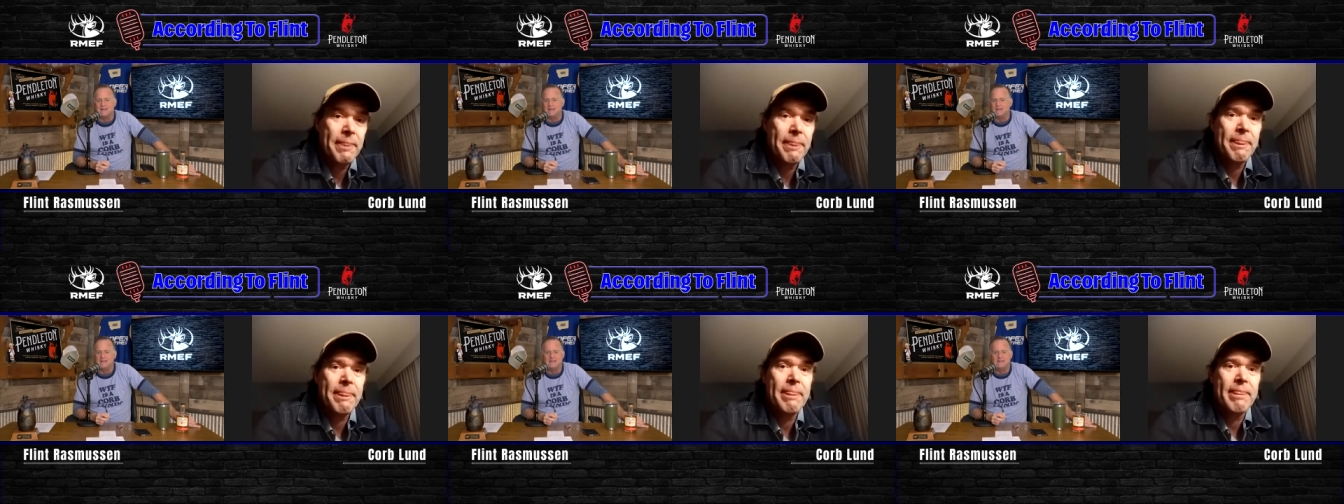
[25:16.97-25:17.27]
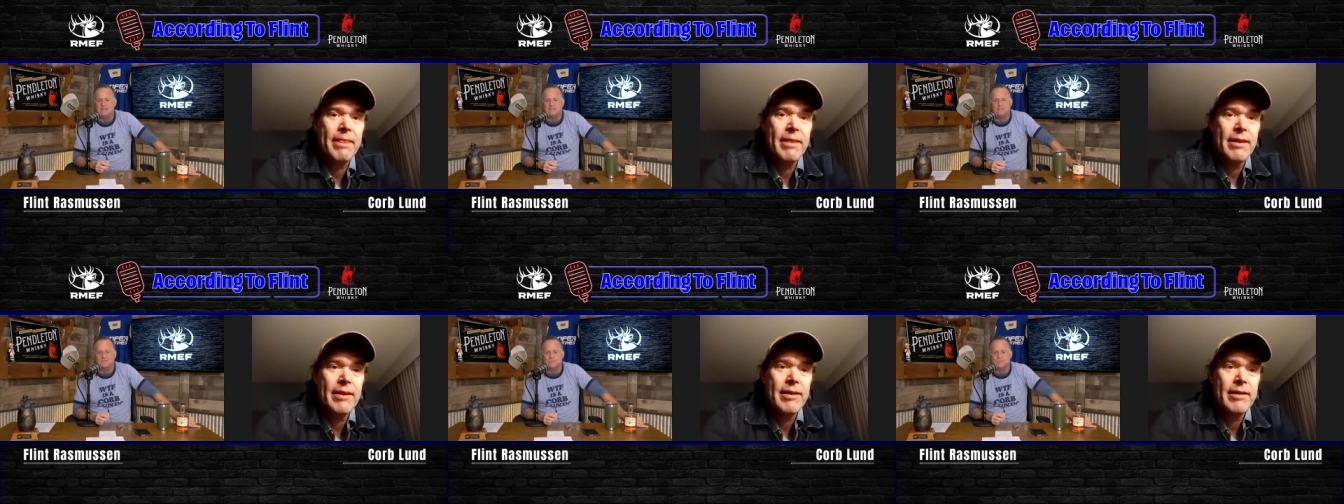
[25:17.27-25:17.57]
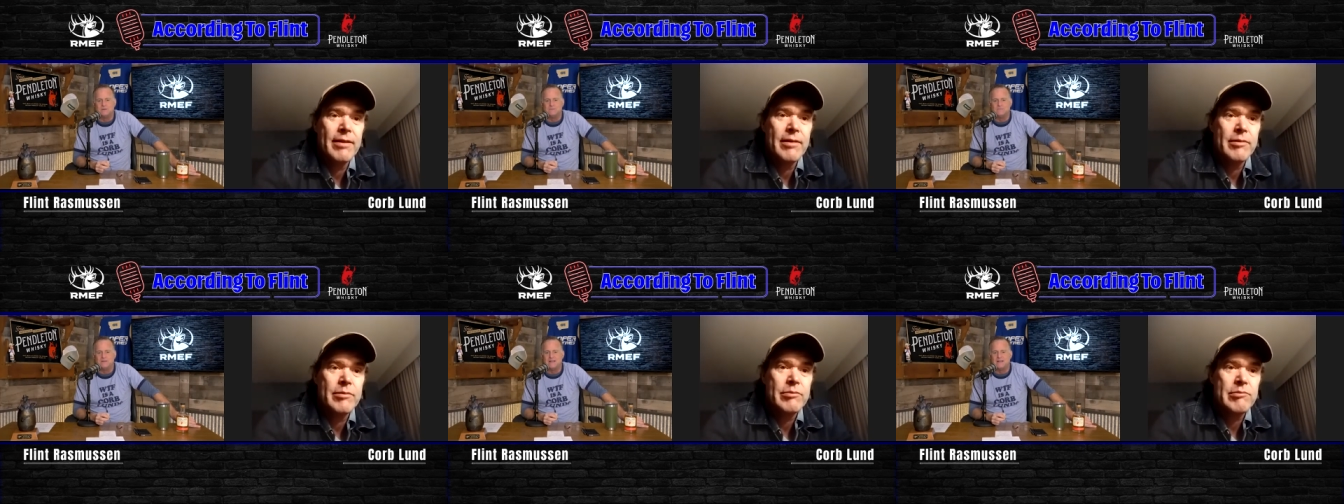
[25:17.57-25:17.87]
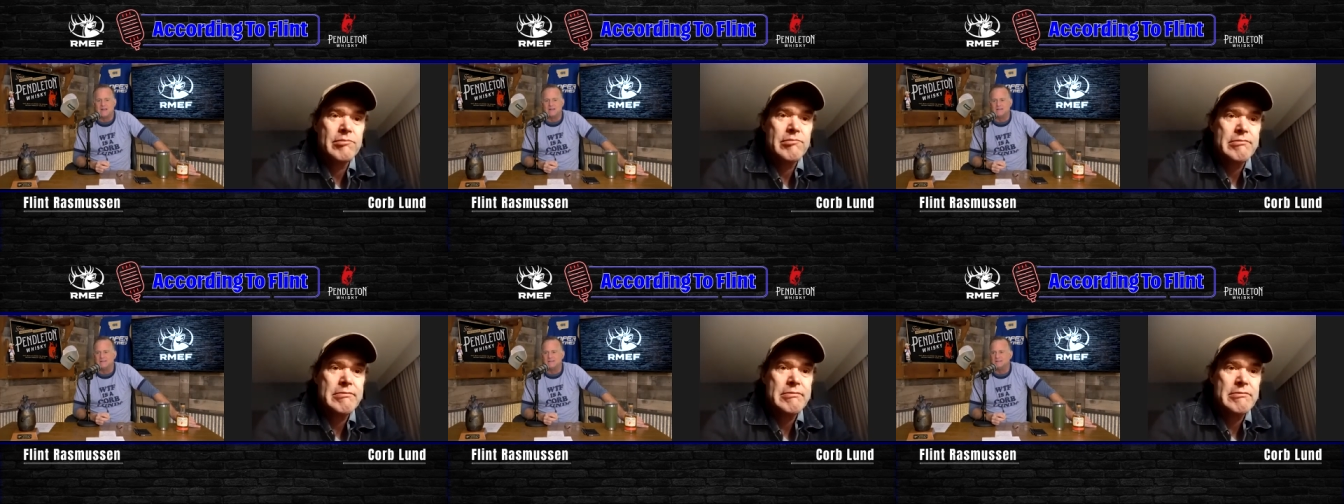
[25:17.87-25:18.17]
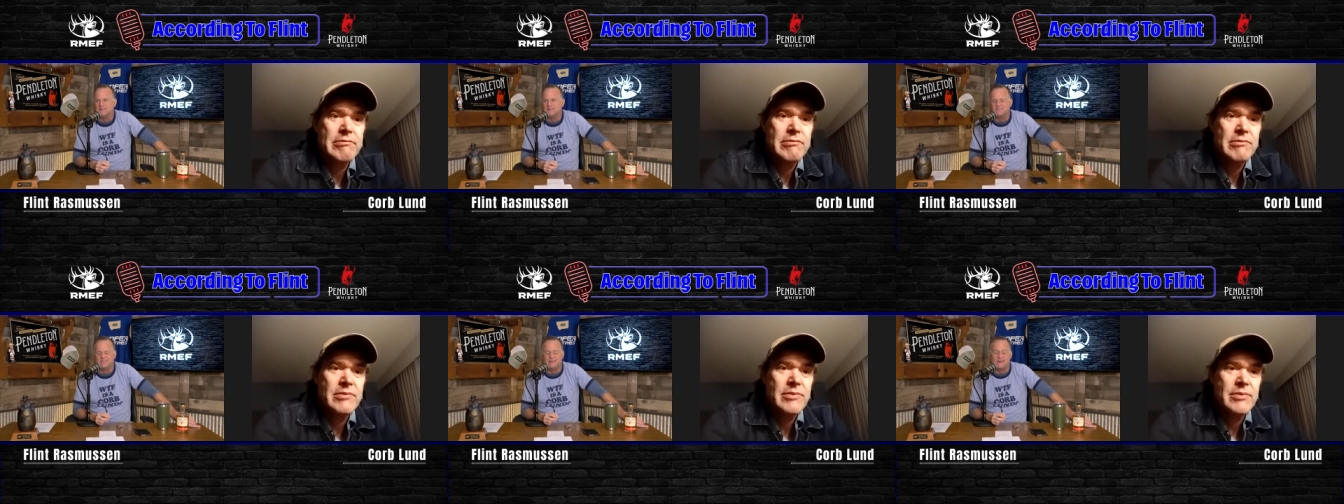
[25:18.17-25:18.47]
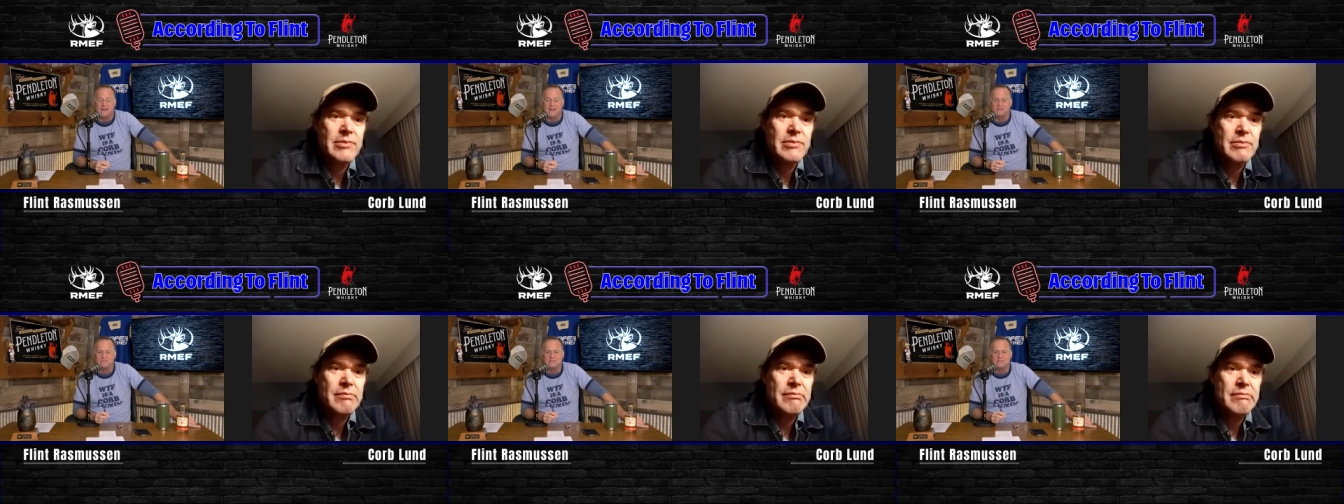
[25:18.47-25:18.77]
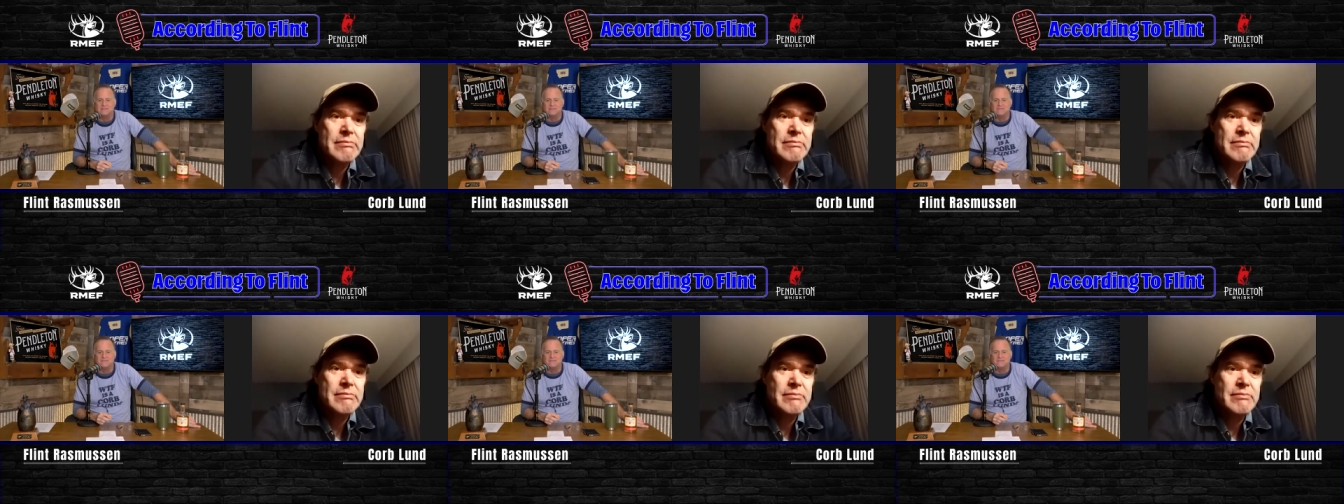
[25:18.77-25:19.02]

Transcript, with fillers: it just wouldn't be that good because our house isn't